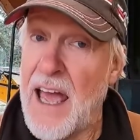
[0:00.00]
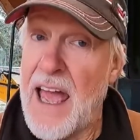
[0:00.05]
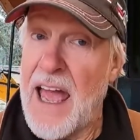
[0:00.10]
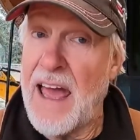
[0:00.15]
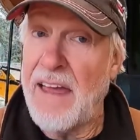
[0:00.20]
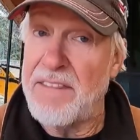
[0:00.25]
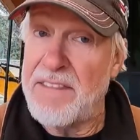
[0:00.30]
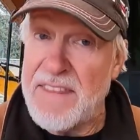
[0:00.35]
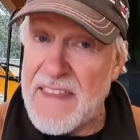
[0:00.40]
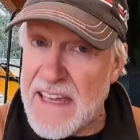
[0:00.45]

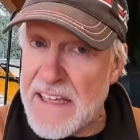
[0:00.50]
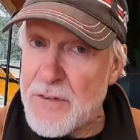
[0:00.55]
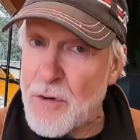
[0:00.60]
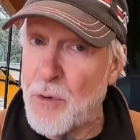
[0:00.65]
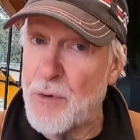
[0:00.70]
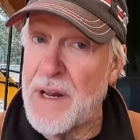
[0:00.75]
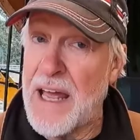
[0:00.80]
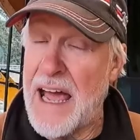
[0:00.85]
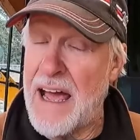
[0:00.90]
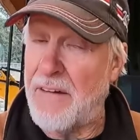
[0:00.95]
and they
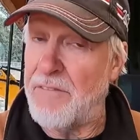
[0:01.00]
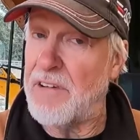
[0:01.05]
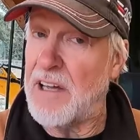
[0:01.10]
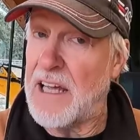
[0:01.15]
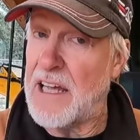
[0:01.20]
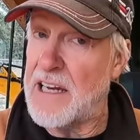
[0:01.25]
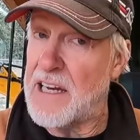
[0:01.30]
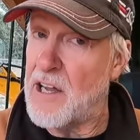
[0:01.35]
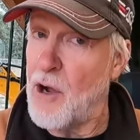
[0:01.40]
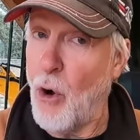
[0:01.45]
don't have
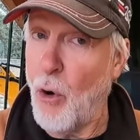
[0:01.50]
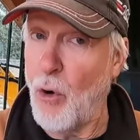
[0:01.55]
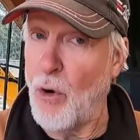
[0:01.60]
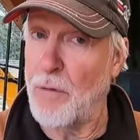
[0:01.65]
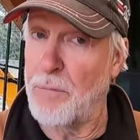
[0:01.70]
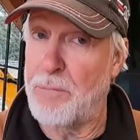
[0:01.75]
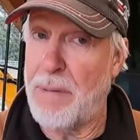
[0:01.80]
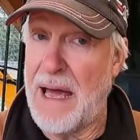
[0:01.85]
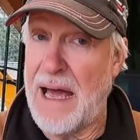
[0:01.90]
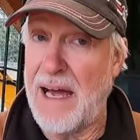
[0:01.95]
any
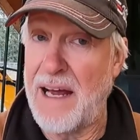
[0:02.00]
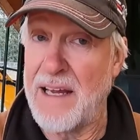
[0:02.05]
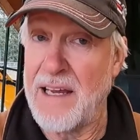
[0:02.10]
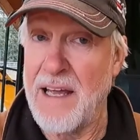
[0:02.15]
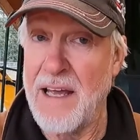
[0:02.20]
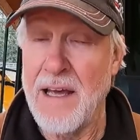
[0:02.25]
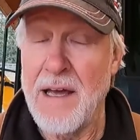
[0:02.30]
holdback,